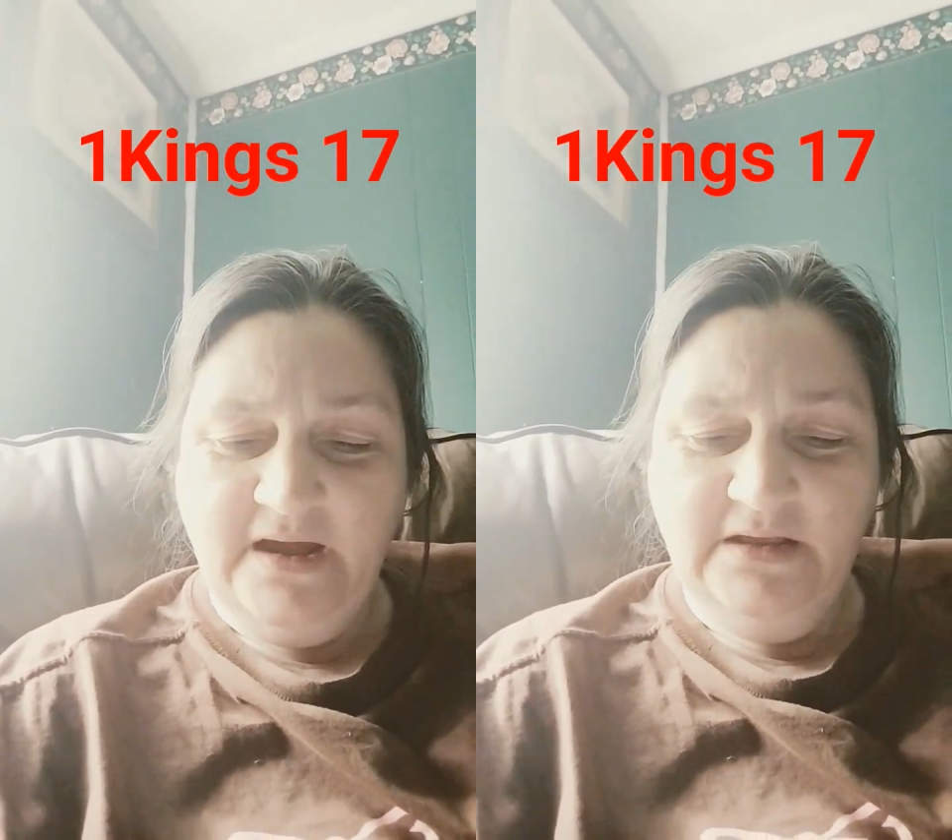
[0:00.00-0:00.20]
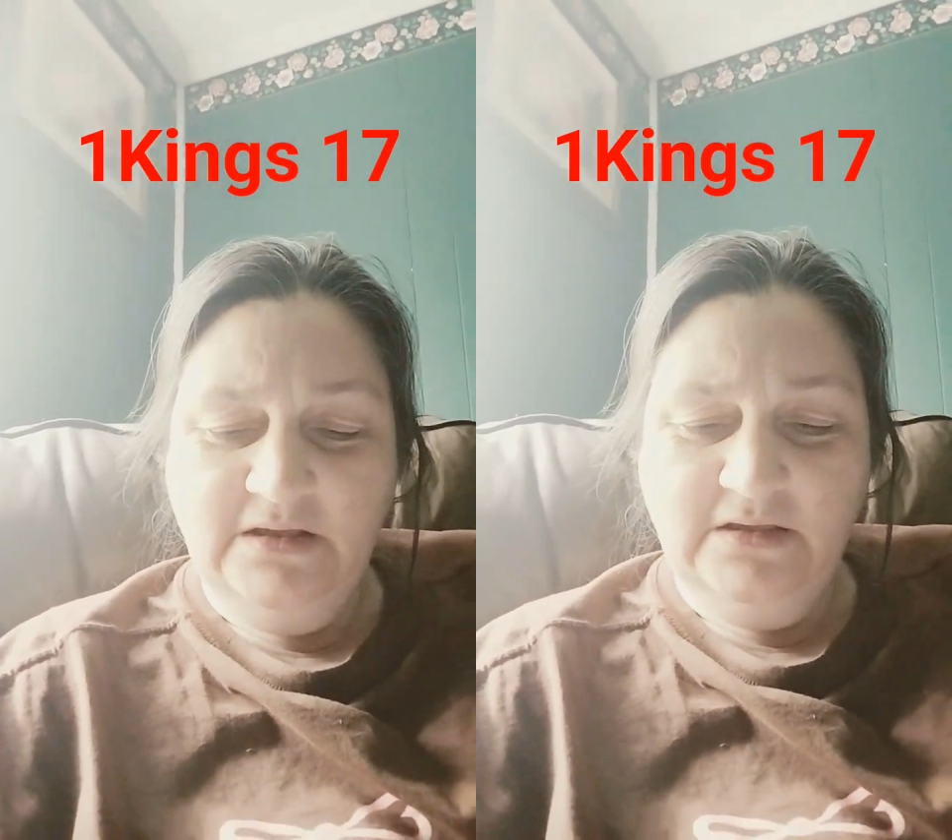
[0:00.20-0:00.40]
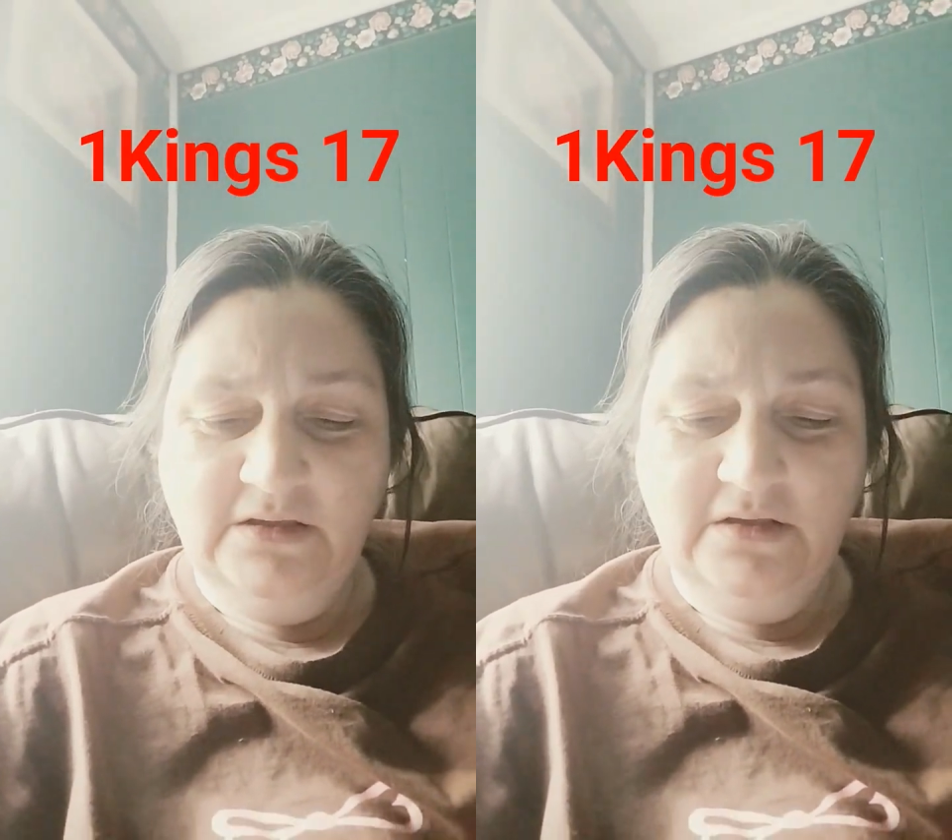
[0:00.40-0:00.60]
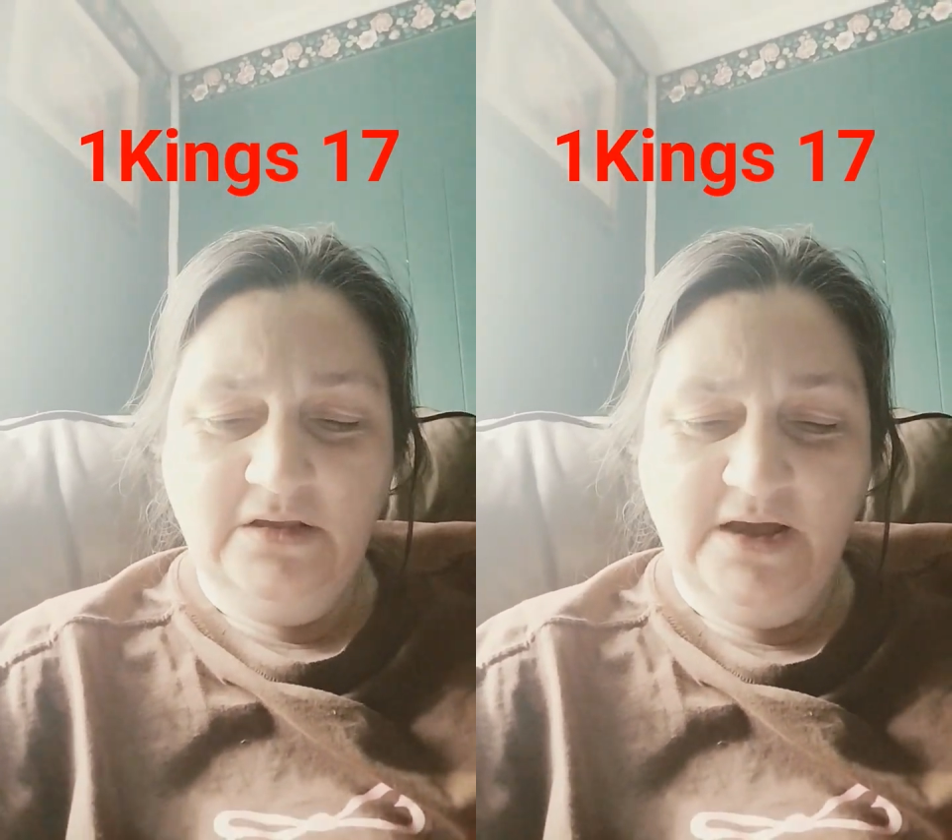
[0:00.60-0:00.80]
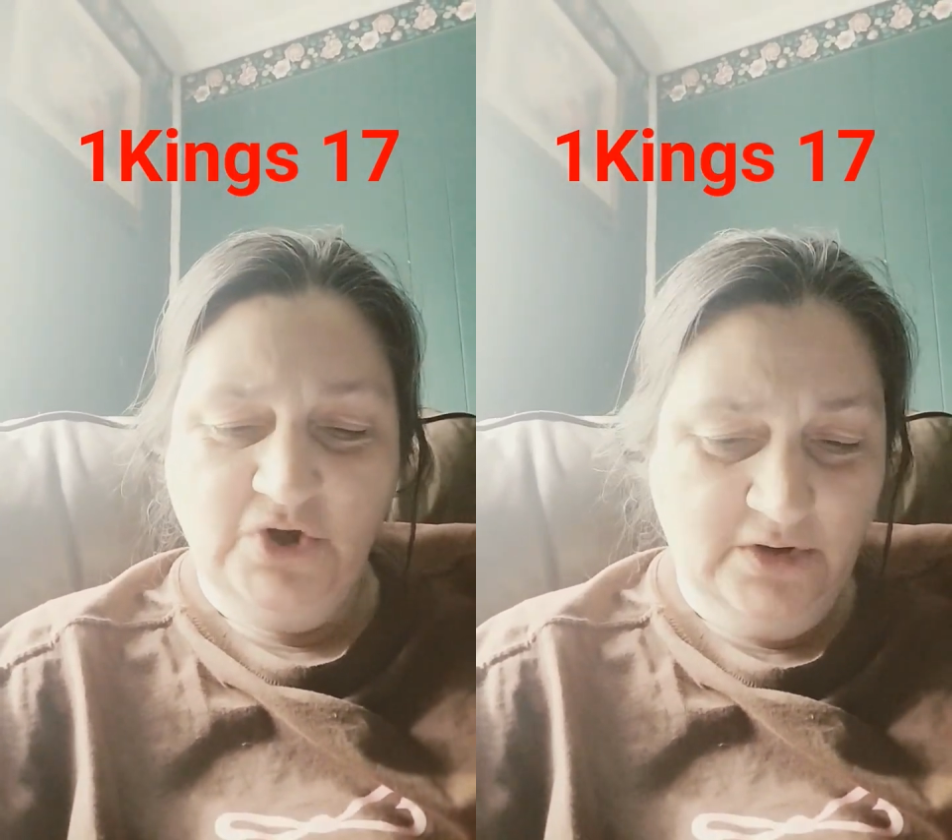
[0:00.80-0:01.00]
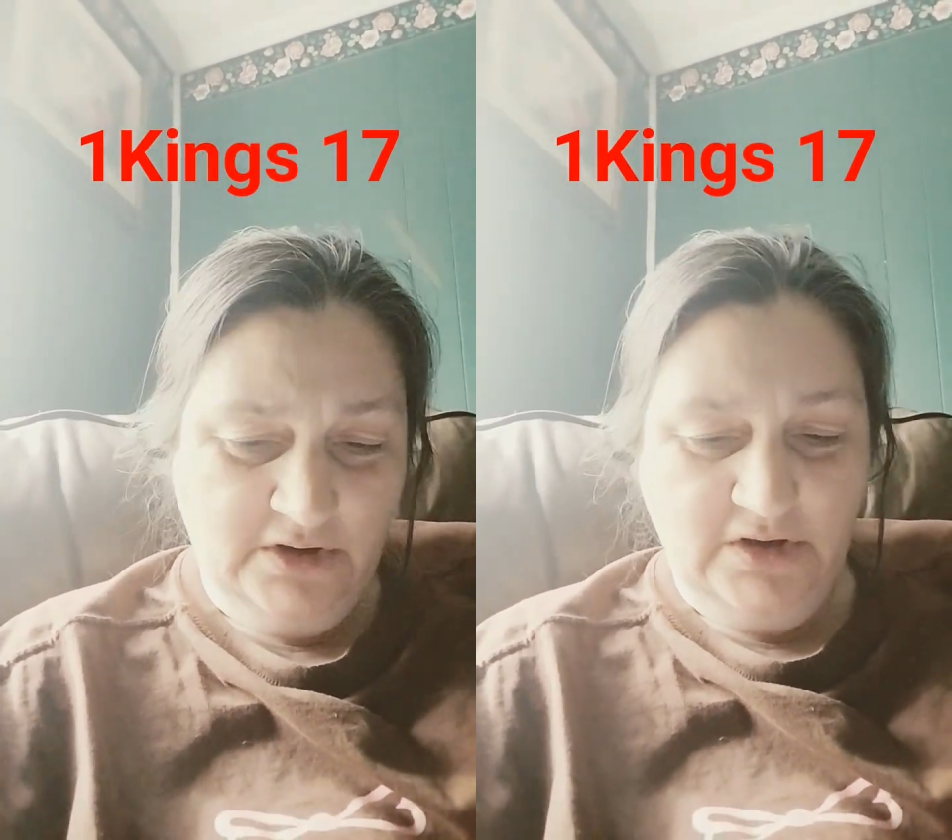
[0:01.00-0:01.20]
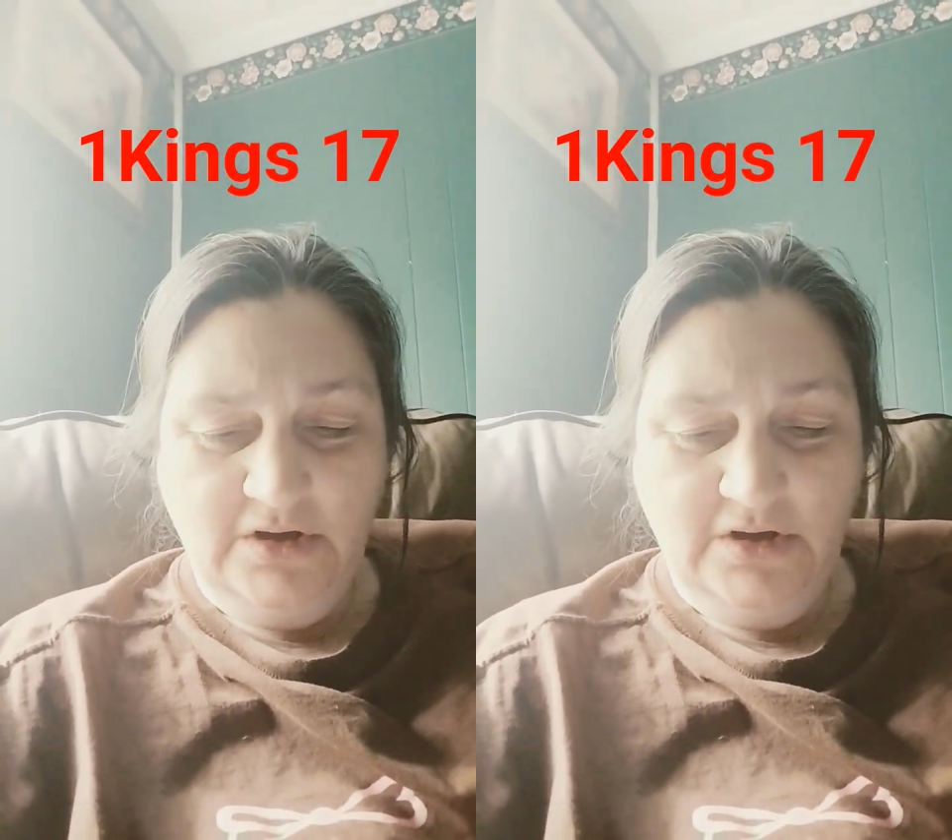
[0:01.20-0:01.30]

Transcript: and as Yahuwah,